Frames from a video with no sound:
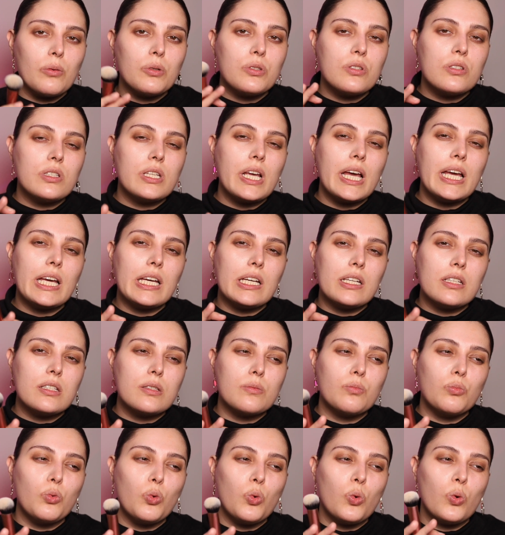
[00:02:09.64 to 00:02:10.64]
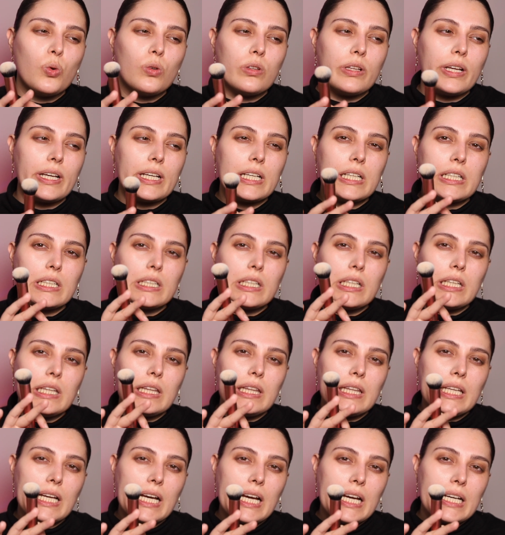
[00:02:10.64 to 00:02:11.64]
would say it's more like
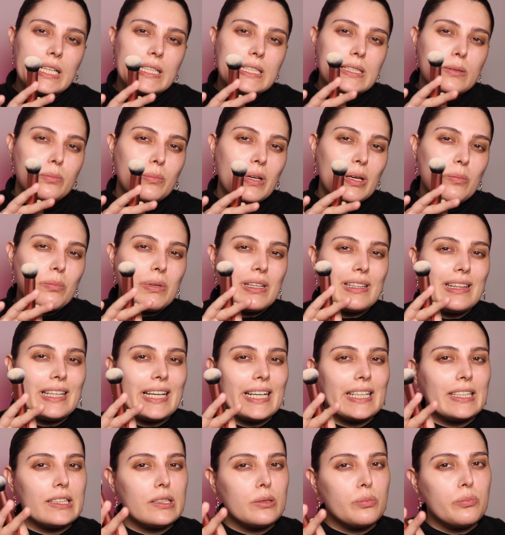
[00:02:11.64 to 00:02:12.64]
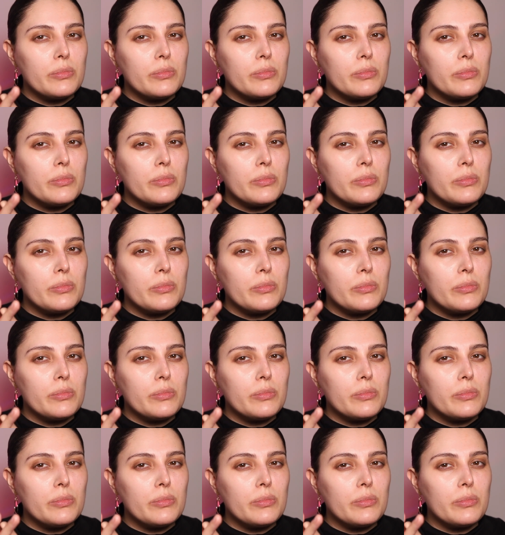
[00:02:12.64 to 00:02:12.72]
light, maybe light